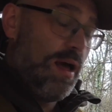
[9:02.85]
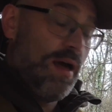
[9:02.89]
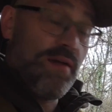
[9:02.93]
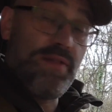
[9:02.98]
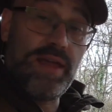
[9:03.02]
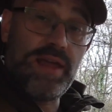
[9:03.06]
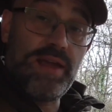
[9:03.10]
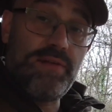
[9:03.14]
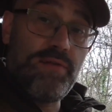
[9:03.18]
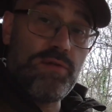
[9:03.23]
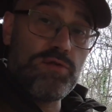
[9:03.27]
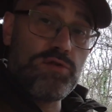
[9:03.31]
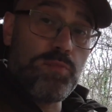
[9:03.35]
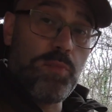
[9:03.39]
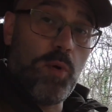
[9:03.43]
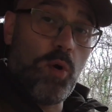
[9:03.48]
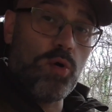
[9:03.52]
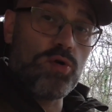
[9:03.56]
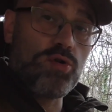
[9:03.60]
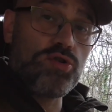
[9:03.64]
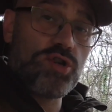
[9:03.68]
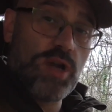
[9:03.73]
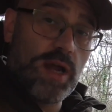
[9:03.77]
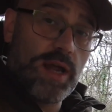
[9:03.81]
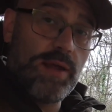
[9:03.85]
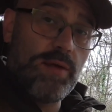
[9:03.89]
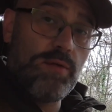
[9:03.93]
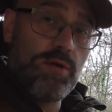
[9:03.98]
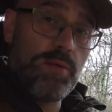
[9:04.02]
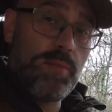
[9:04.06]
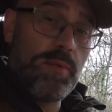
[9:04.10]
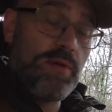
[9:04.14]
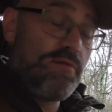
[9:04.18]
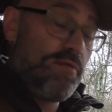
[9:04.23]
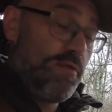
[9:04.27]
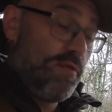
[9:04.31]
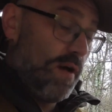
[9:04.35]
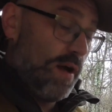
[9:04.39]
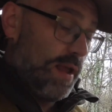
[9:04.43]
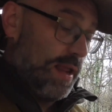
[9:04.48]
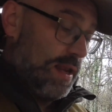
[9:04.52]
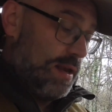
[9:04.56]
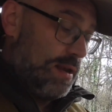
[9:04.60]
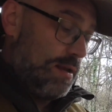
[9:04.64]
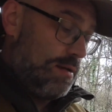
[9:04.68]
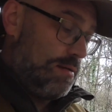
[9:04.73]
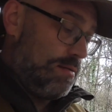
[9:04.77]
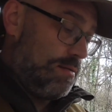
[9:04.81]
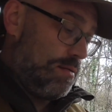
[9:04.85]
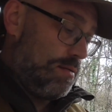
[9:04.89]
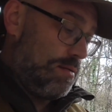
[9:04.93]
I think if it was bone dry it would have been fine,